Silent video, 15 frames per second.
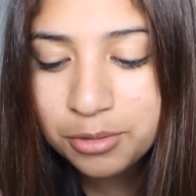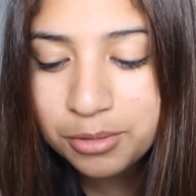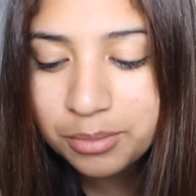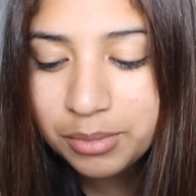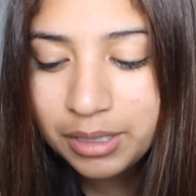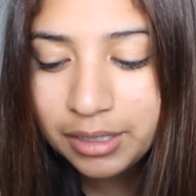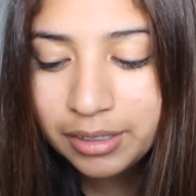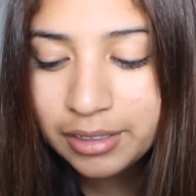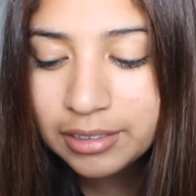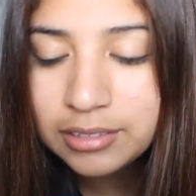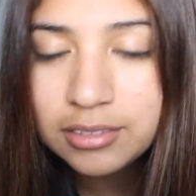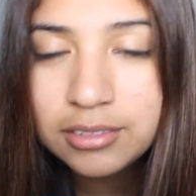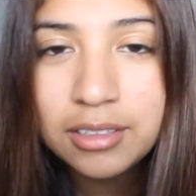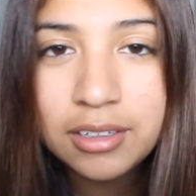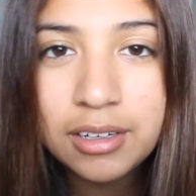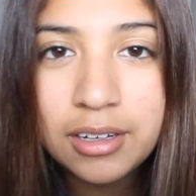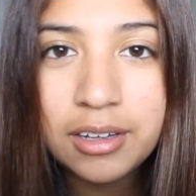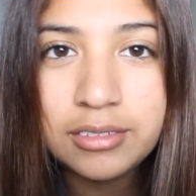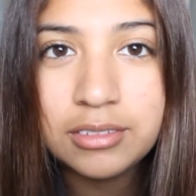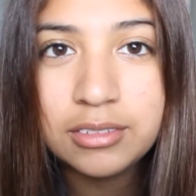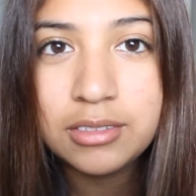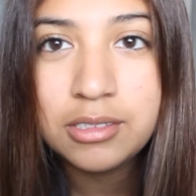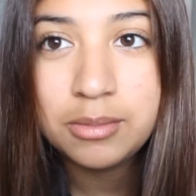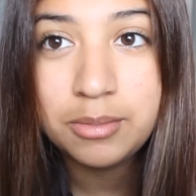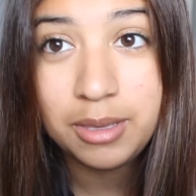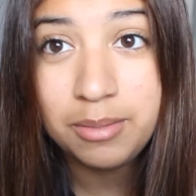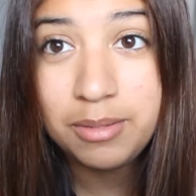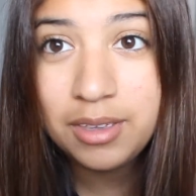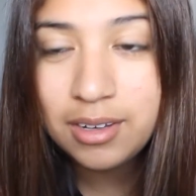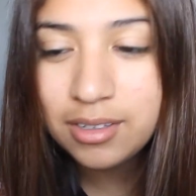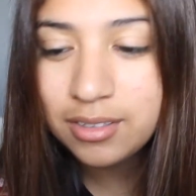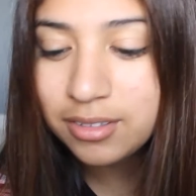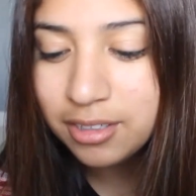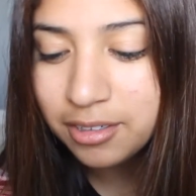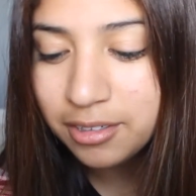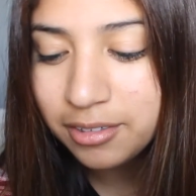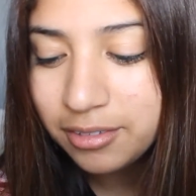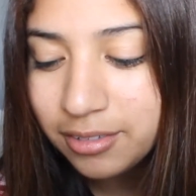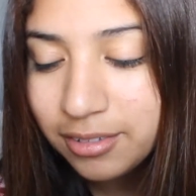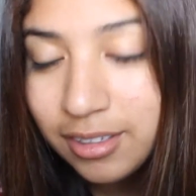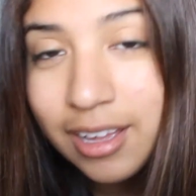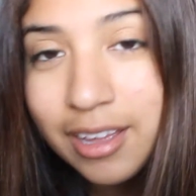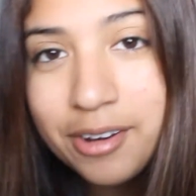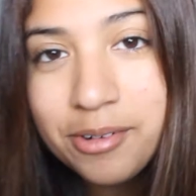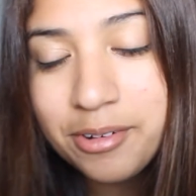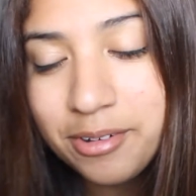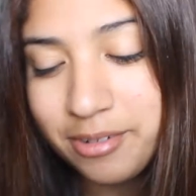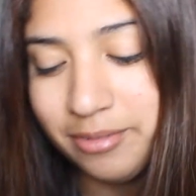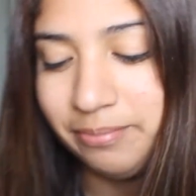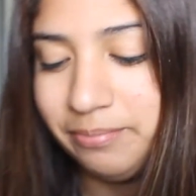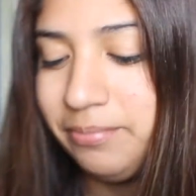to me. Maybe it is though, I don't know.